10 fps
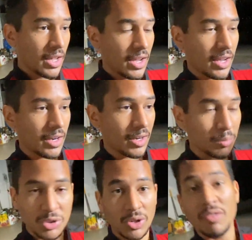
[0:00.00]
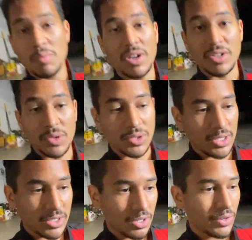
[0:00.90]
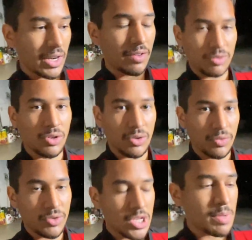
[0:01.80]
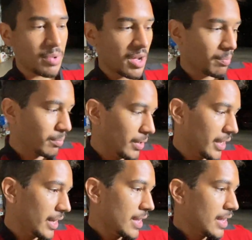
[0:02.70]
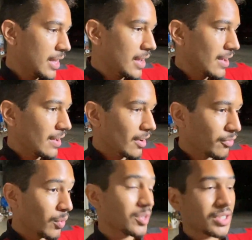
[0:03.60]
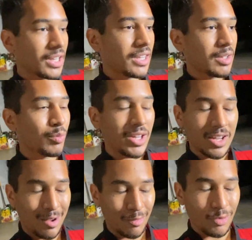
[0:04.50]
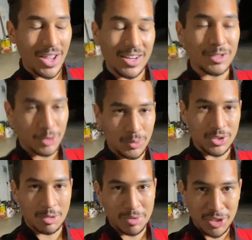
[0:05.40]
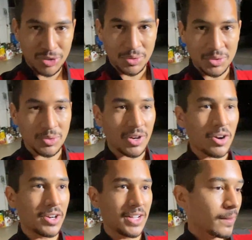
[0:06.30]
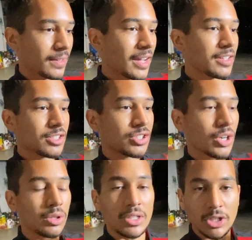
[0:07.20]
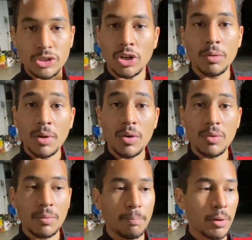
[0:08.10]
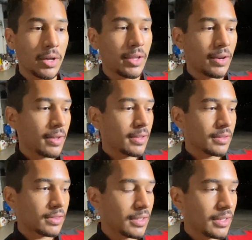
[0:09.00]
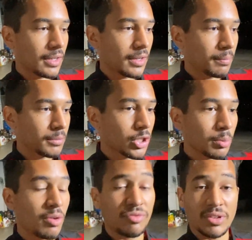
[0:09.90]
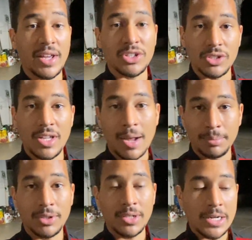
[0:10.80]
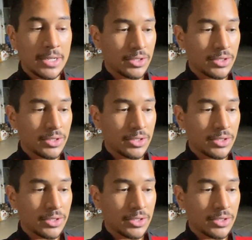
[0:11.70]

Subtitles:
and I'm sure everybody knows this already if you keep up. But unfortunately, we have ran into some issues regarding not necessarily the turbo, but the turbo flange adapter